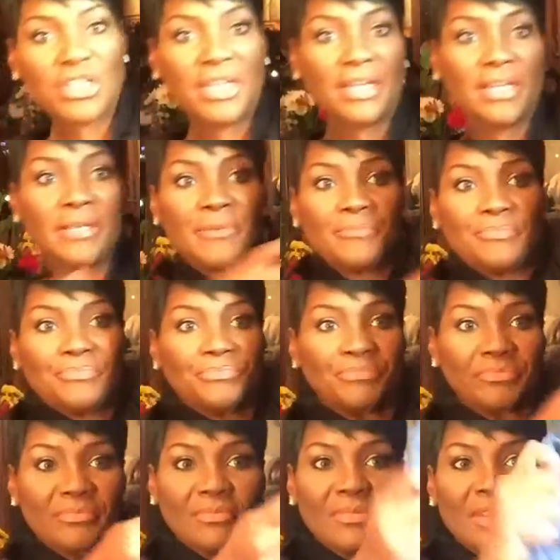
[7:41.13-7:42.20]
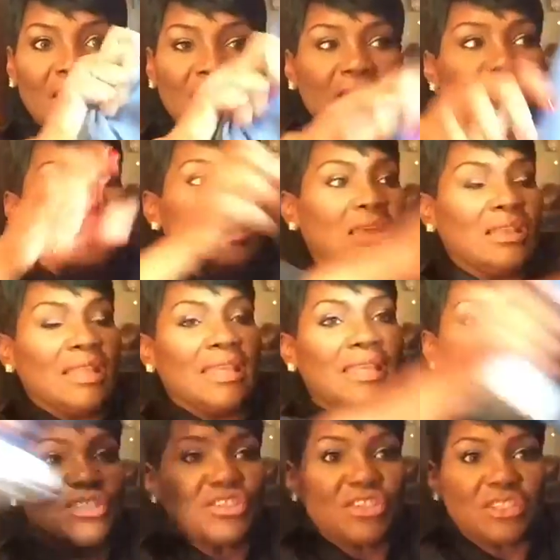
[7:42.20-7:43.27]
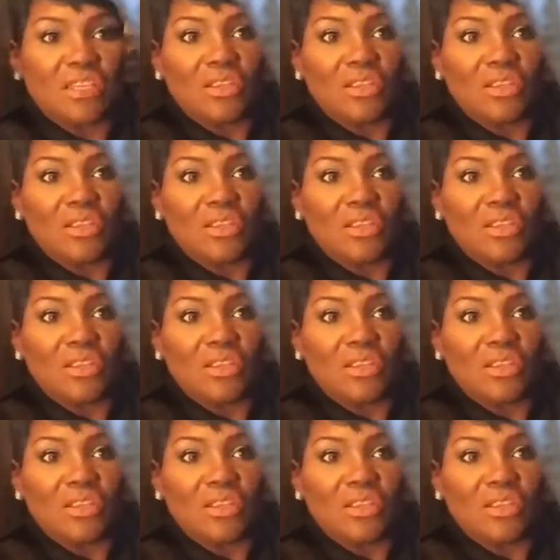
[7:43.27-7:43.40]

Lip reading: here. Like it's just a